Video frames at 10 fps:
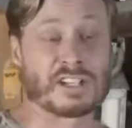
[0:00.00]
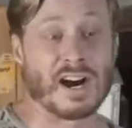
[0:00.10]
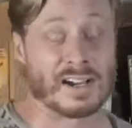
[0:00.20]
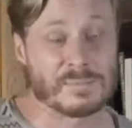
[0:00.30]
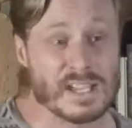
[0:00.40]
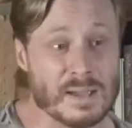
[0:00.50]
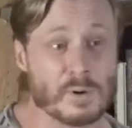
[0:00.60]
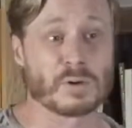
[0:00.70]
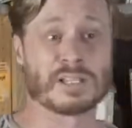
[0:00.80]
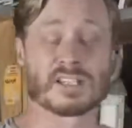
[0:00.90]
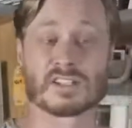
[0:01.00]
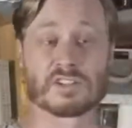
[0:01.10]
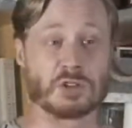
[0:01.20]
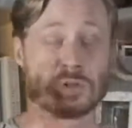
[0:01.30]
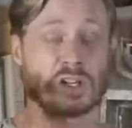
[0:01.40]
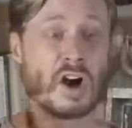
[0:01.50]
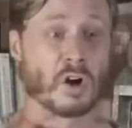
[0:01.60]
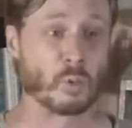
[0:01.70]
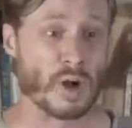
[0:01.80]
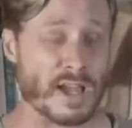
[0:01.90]
timetable. He doesn't do it
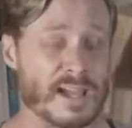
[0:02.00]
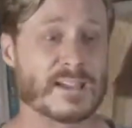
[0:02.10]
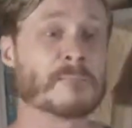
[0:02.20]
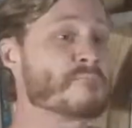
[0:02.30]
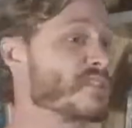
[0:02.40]
our way.